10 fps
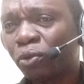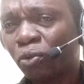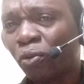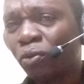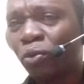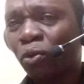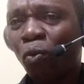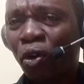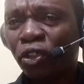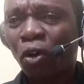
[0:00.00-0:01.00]
to
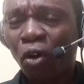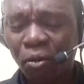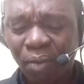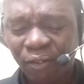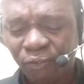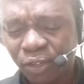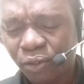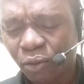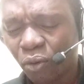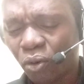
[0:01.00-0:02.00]
watch all my
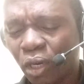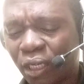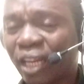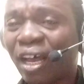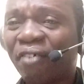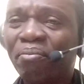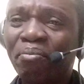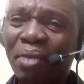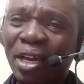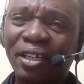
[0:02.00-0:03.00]
video that I've
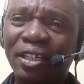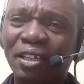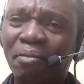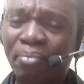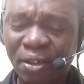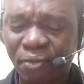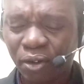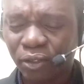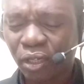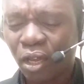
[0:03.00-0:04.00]
made in the
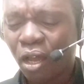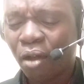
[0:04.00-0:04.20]
previous.